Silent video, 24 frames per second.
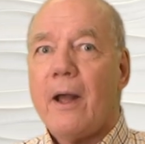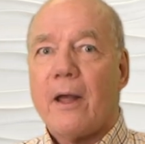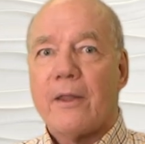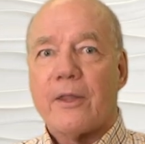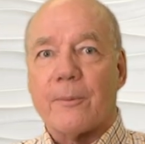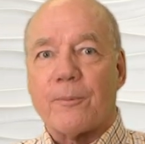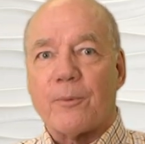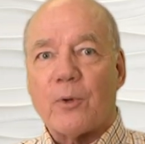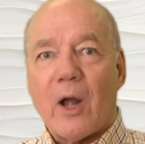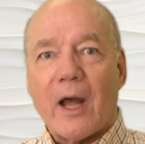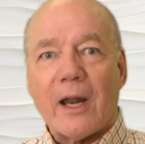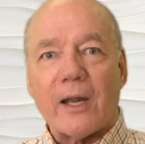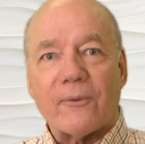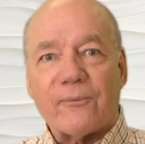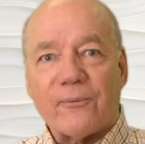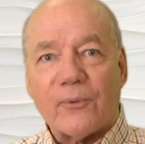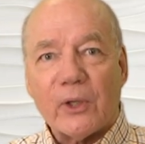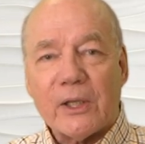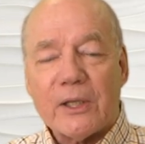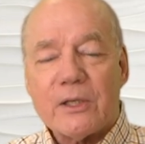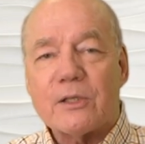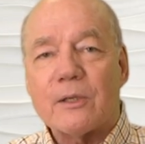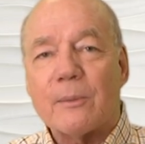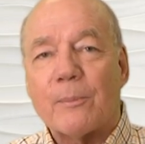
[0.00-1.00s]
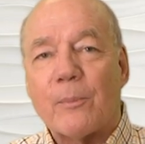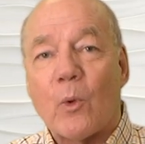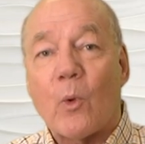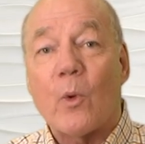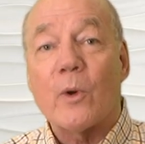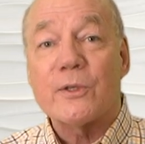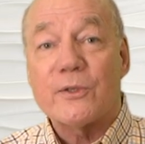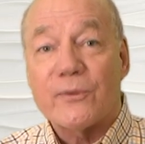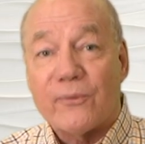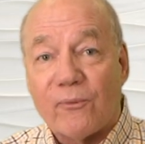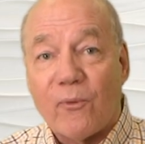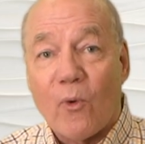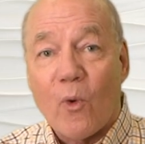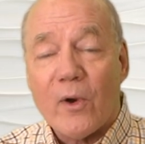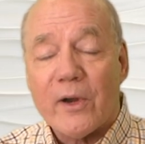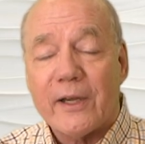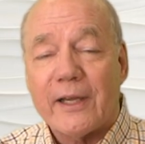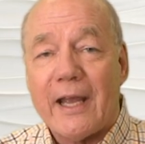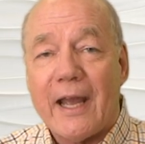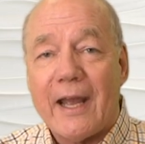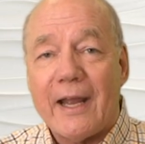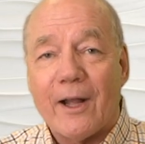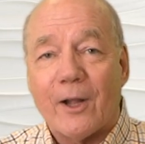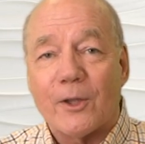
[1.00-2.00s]
The product fully supports
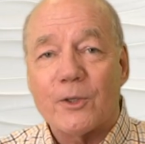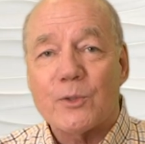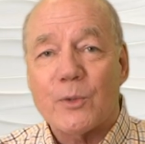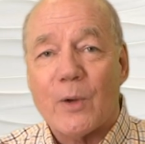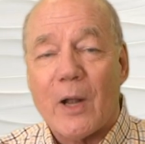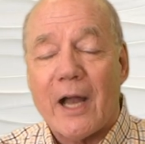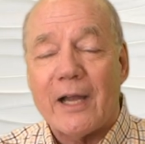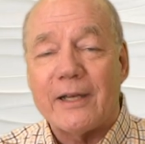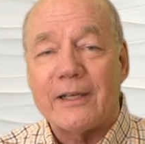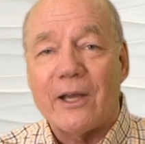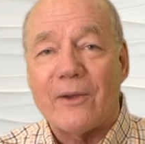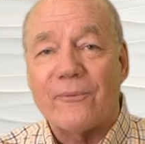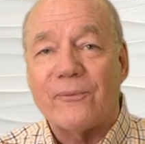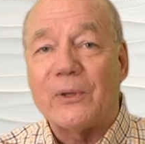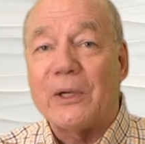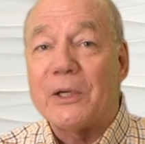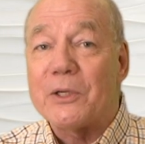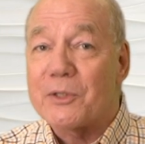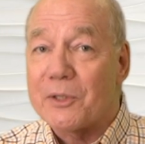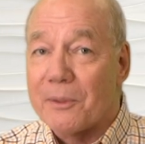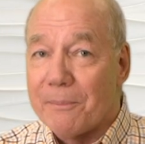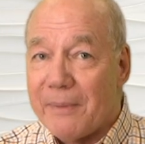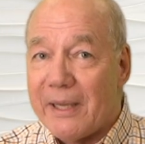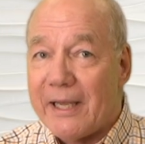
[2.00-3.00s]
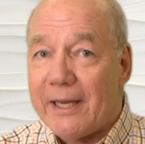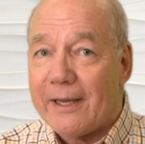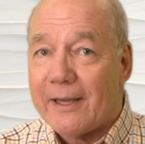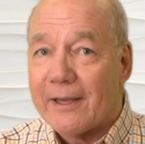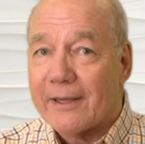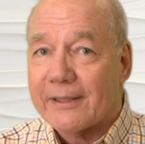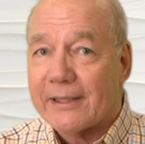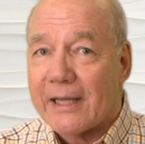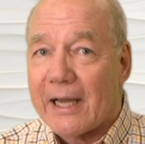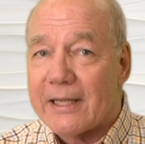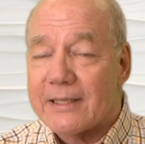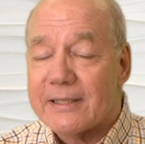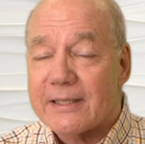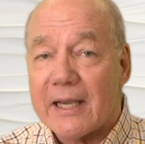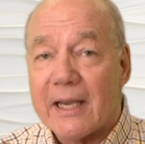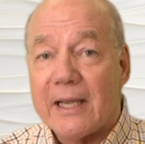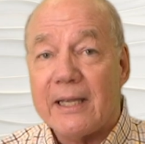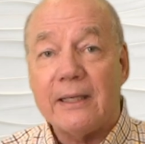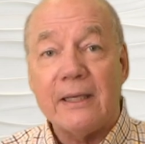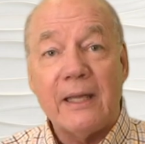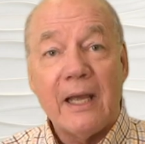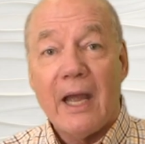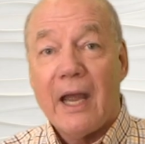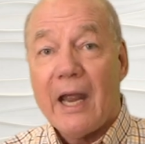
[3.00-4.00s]
4K ultra high definition media
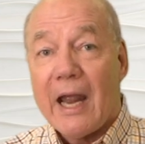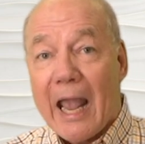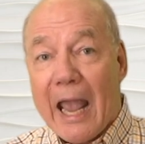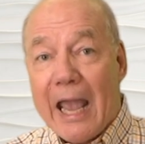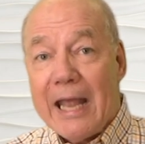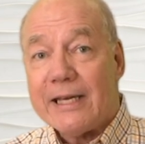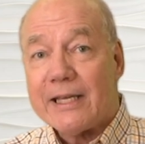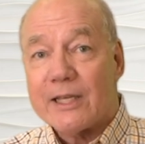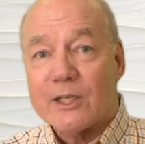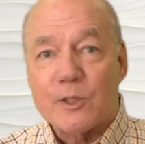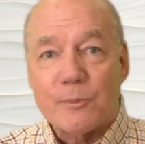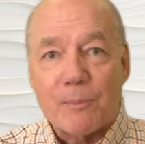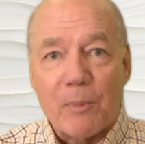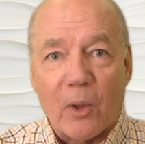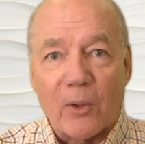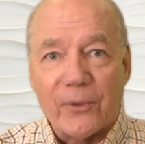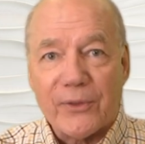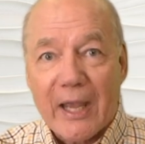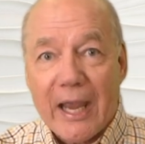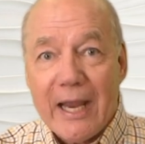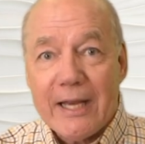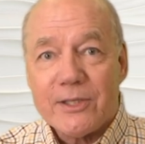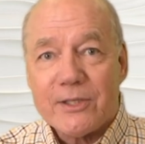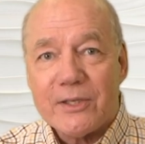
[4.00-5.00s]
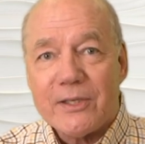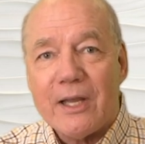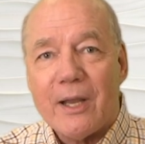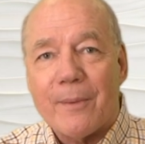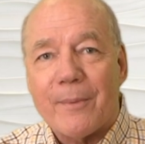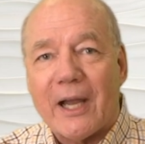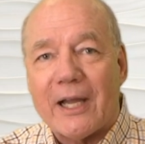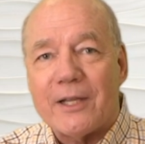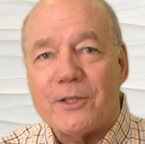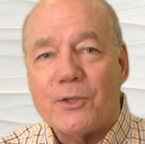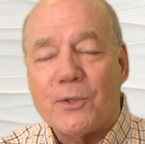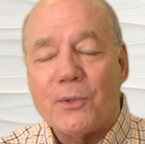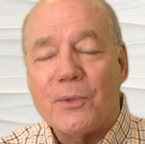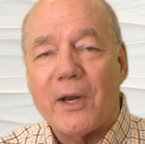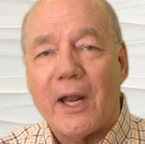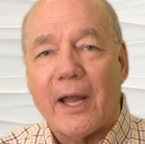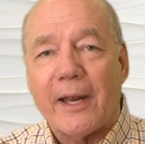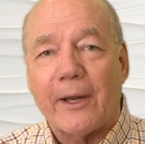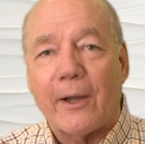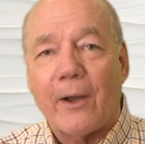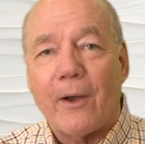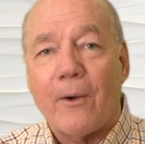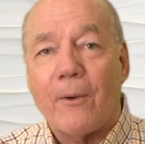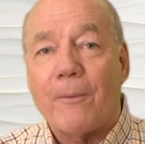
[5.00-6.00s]
content and it's both HDMI
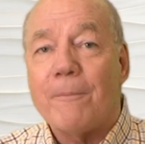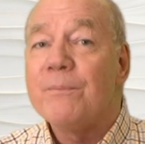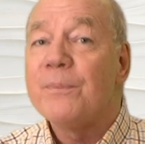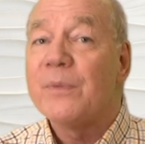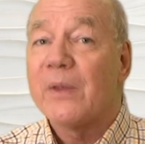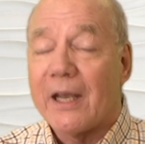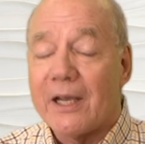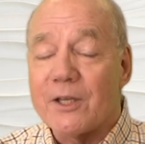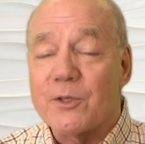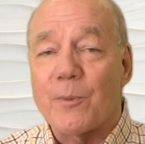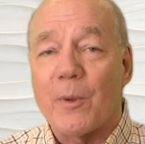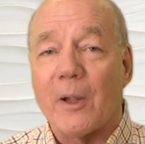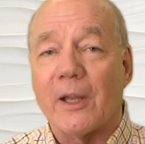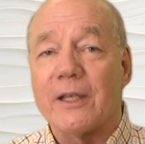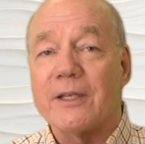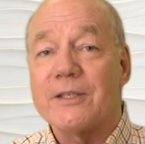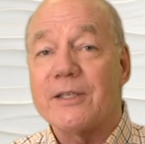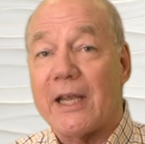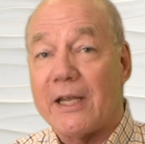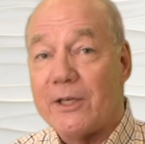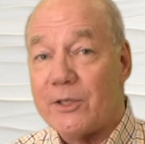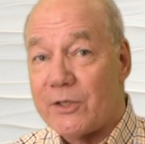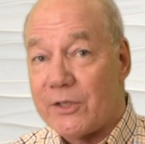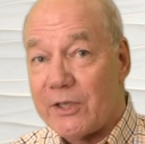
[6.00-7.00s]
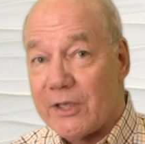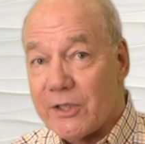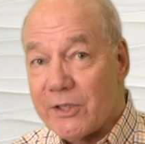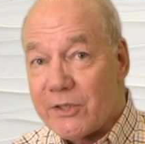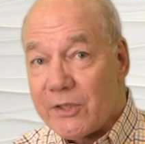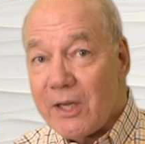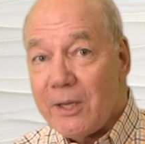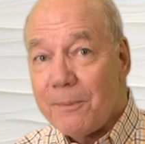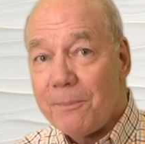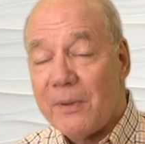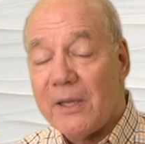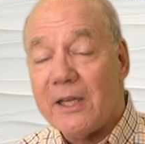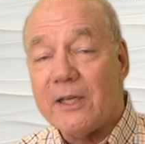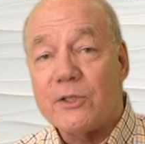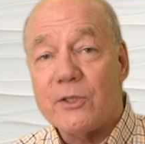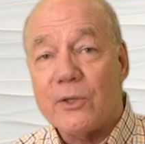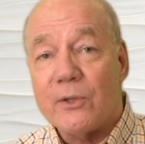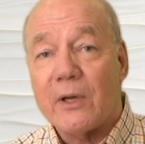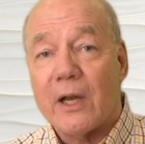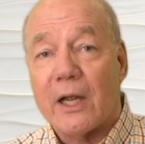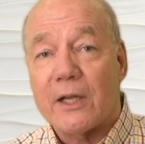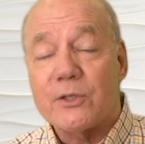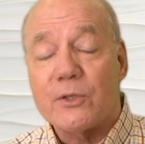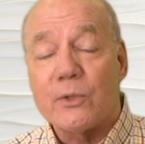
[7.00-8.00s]
2.0 as well as HDCP
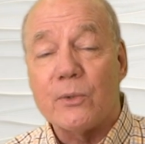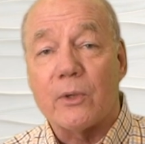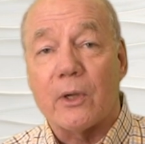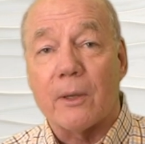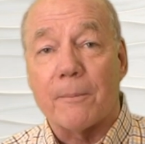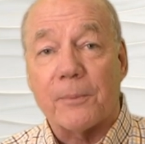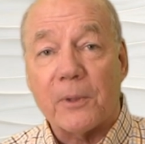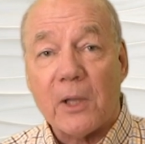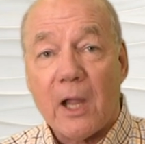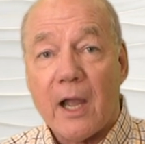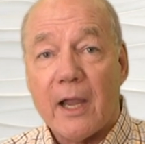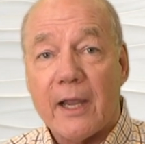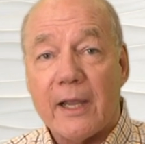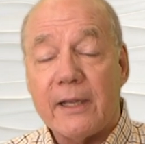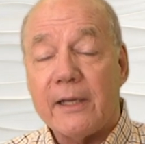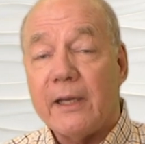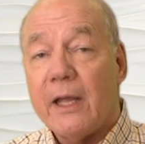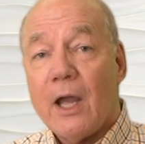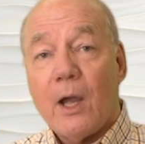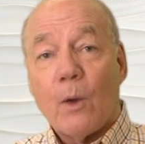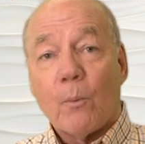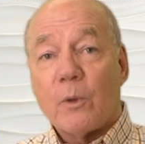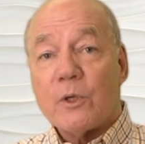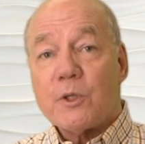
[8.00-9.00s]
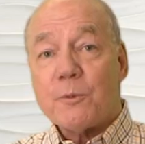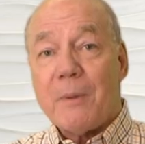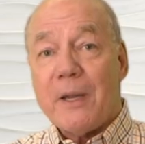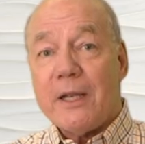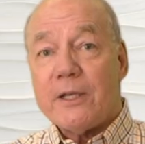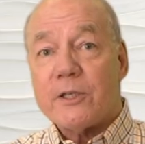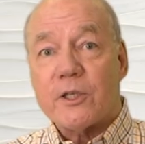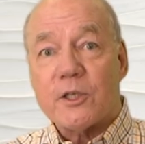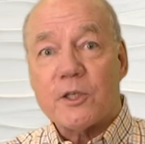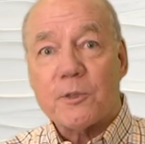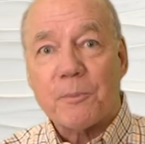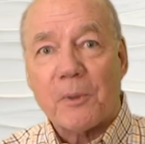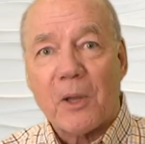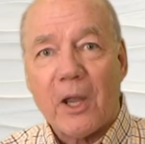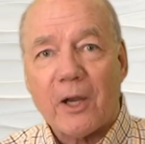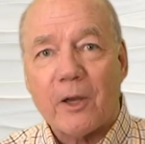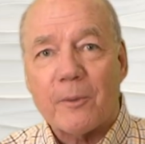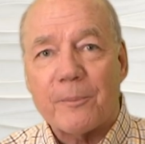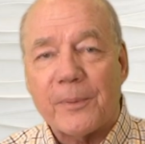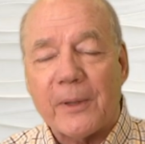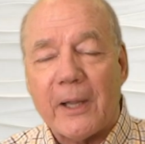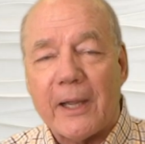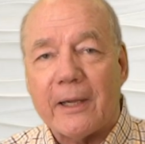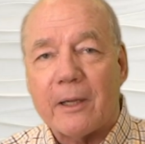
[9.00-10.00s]
2.2 compliant, which means it's plug
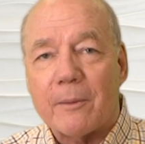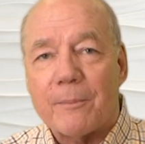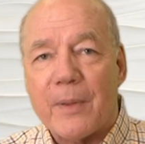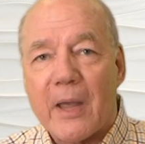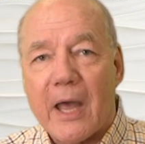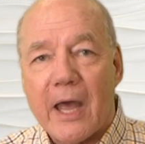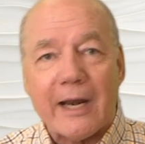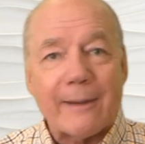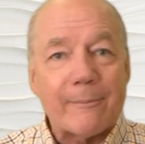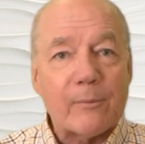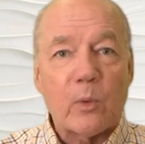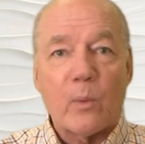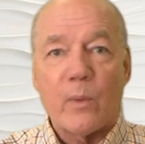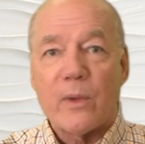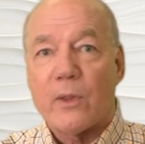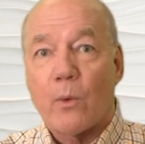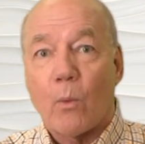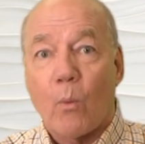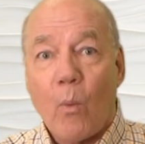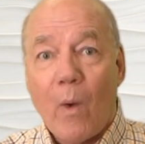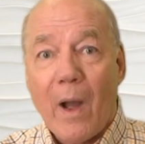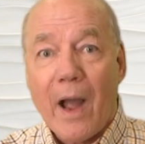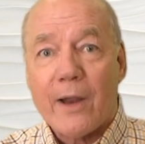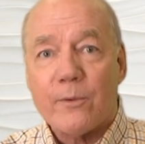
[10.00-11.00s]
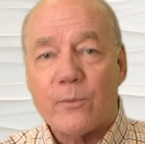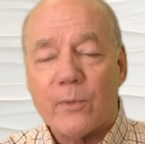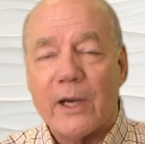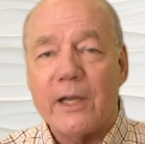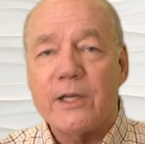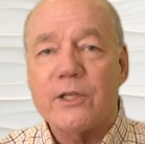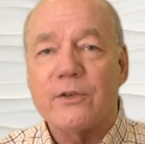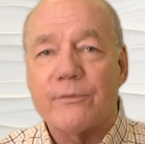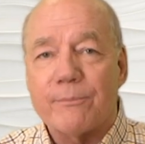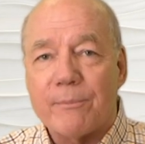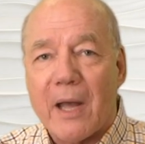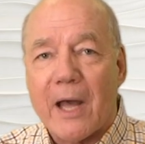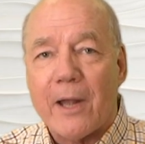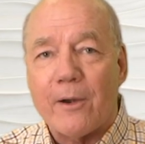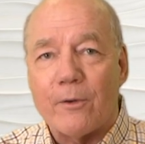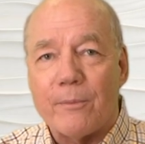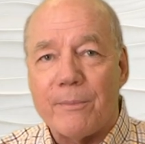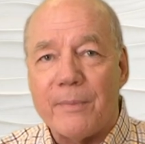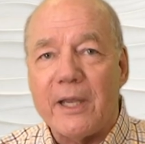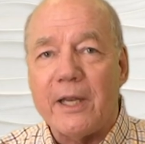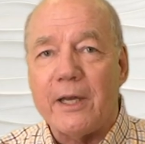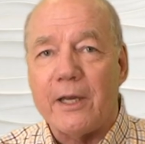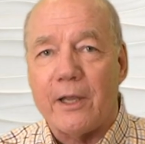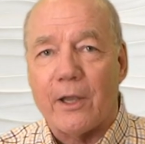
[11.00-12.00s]
and play compatible with a wide range of modern
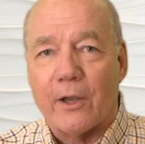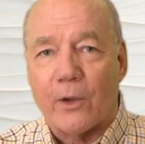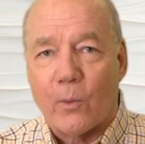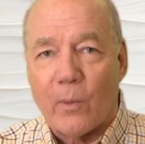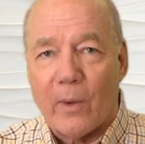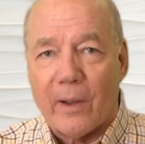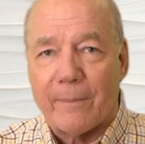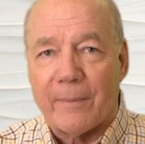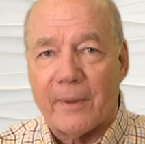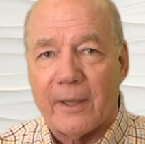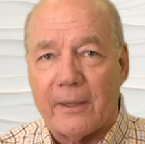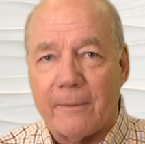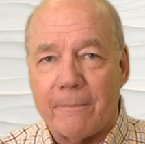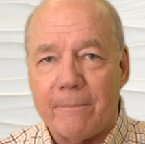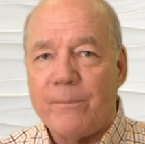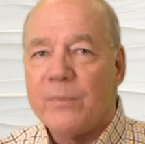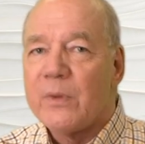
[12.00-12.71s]
media equipment.